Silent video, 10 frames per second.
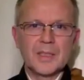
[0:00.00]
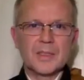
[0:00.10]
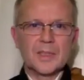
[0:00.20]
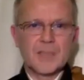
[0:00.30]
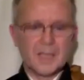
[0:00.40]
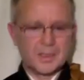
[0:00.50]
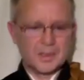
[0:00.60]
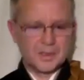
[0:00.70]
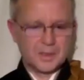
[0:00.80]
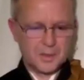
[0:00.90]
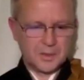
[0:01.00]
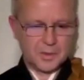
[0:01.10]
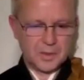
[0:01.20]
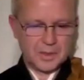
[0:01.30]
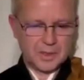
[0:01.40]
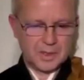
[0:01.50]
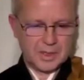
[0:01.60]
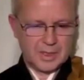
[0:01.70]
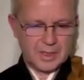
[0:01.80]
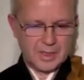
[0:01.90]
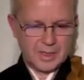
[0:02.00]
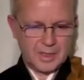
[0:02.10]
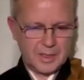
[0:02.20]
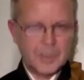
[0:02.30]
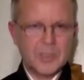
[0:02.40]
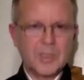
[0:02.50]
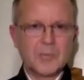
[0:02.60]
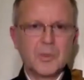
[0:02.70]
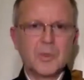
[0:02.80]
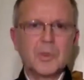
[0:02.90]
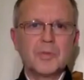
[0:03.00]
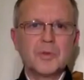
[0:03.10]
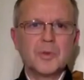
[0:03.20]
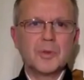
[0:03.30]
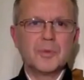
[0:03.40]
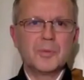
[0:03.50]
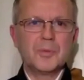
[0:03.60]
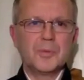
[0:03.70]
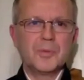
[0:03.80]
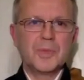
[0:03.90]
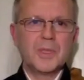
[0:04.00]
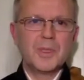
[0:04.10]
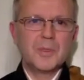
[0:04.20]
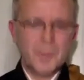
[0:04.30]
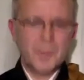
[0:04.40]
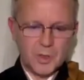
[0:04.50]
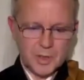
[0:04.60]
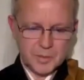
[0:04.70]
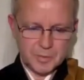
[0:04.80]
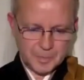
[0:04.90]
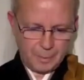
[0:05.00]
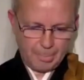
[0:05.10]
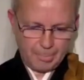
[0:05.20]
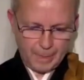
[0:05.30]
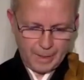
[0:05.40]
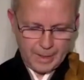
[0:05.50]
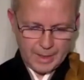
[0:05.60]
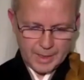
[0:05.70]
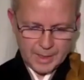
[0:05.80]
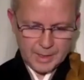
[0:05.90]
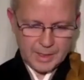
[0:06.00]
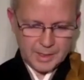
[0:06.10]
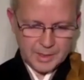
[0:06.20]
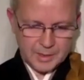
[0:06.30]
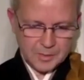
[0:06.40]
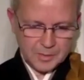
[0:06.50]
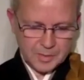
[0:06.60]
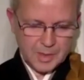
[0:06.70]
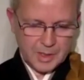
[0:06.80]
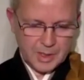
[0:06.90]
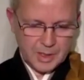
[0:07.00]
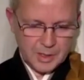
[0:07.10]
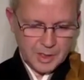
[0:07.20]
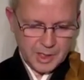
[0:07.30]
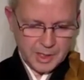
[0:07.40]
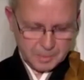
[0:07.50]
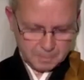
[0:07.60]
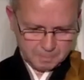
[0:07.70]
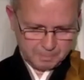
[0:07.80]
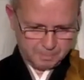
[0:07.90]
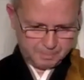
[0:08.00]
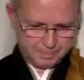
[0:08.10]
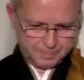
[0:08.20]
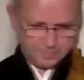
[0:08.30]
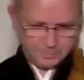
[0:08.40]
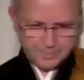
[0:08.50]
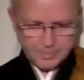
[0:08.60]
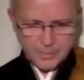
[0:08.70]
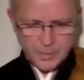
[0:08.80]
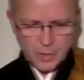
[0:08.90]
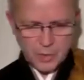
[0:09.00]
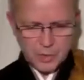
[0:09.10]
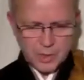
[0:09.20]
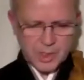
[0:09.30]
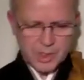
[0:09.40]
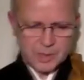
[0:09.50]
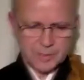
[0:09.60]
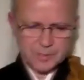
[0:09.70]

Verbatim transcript: And then, I, you know, it's just a beautiful poem. And I, I didn't see who the